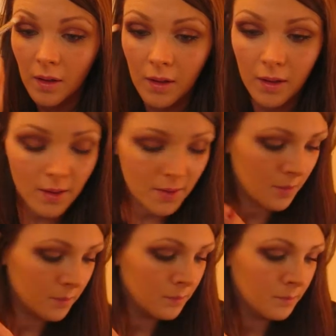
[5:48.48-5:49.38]
like this.
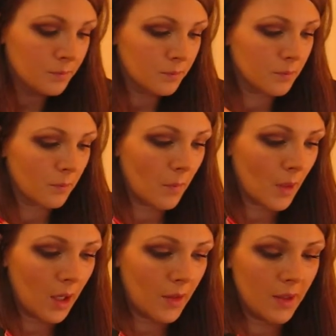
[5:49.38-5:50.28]

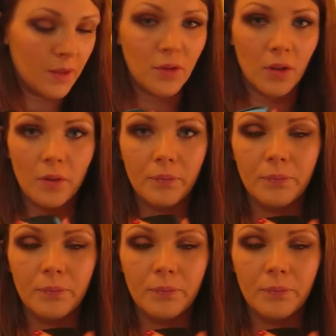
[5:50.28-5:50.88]
And then I've got,